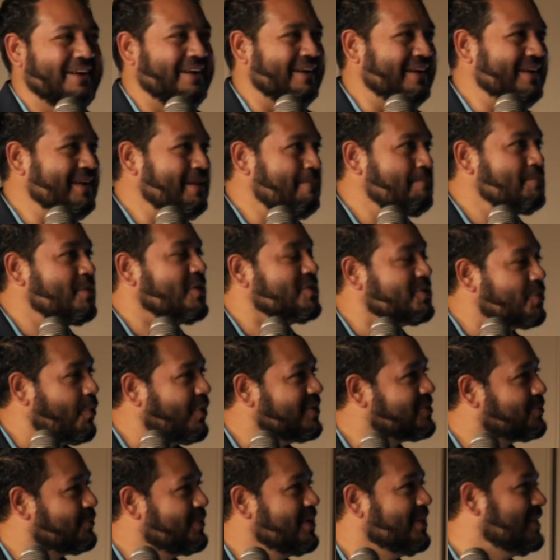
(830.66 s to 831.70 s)
Right? So
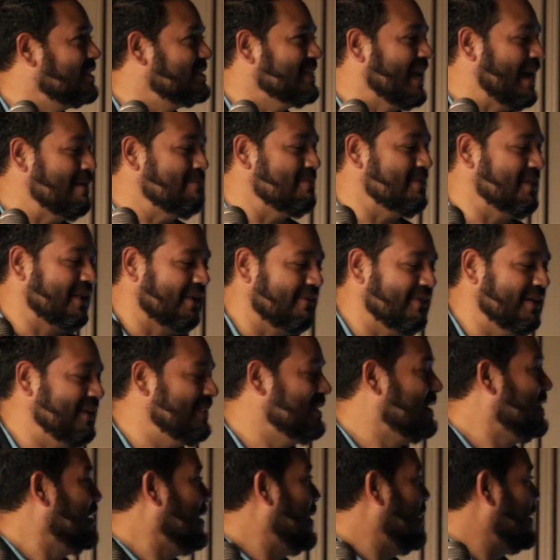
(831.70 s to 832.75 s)
it's real, it's happening, right?
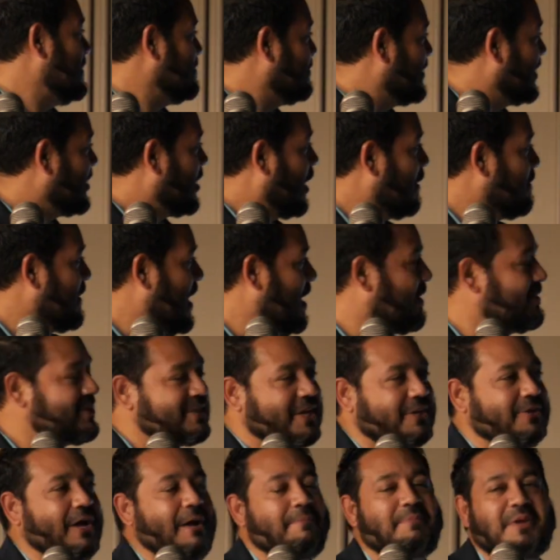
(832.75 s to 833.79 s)
But our parents
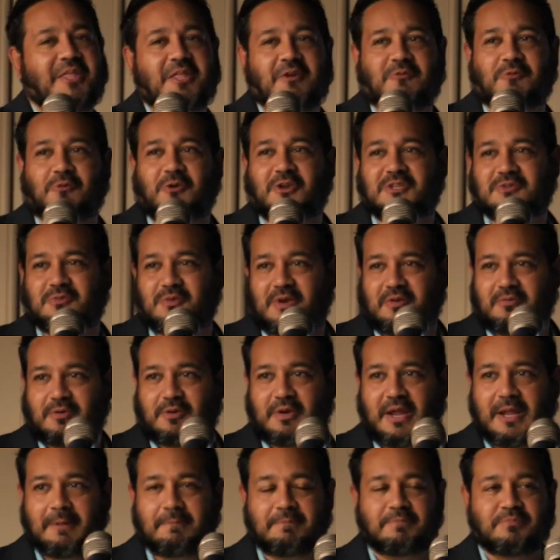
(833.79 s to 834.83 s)
cannot be there for us forever,
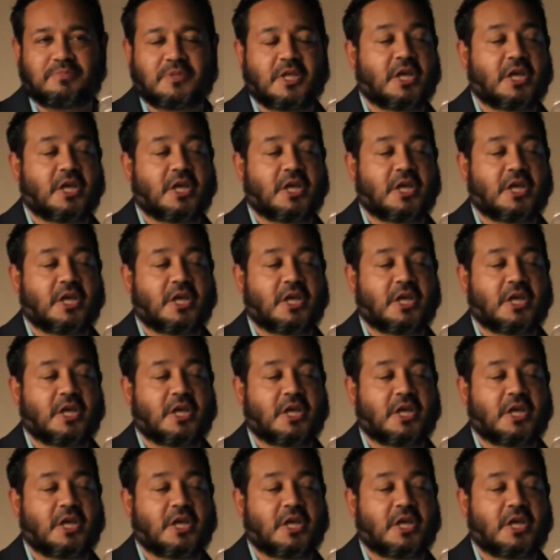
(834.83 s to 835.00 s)
right?